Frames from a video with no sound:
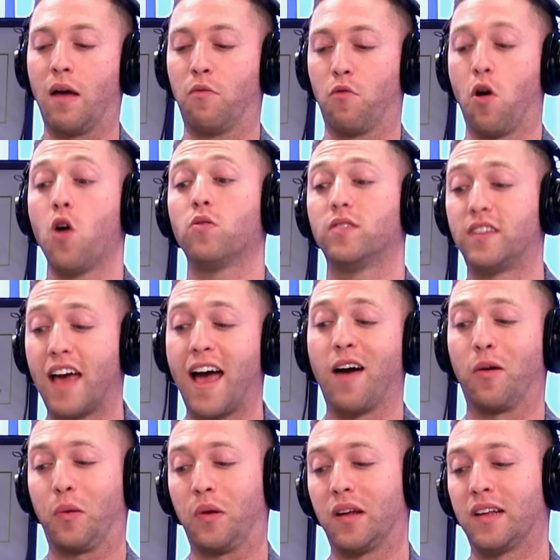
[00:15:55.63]
wrote
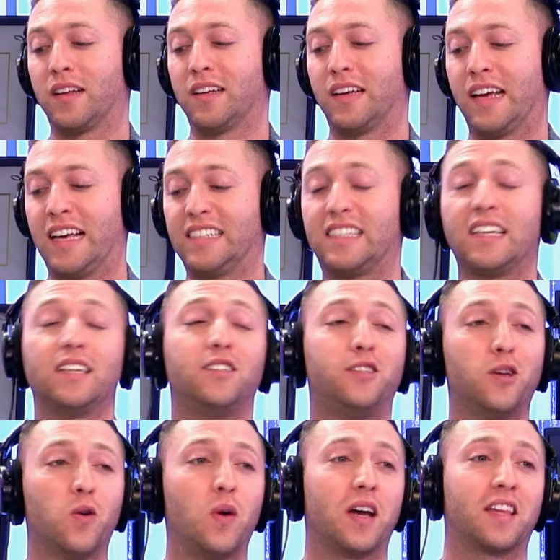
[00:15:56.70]
down, is he
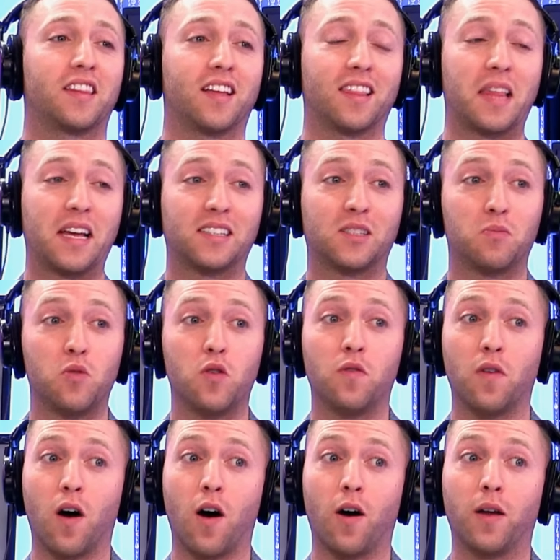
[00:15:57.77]
doing the let's move
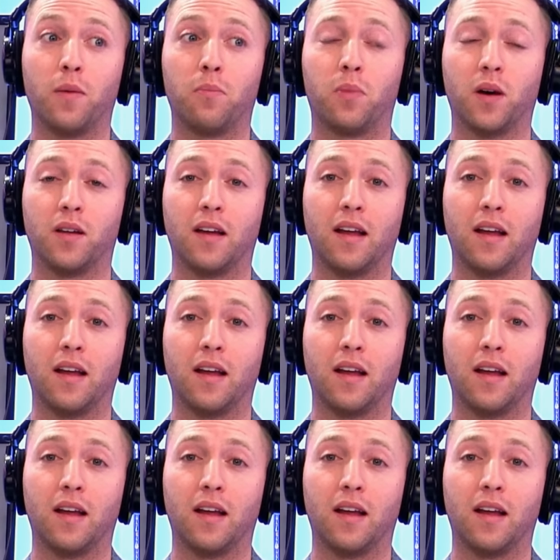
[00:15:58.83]
on but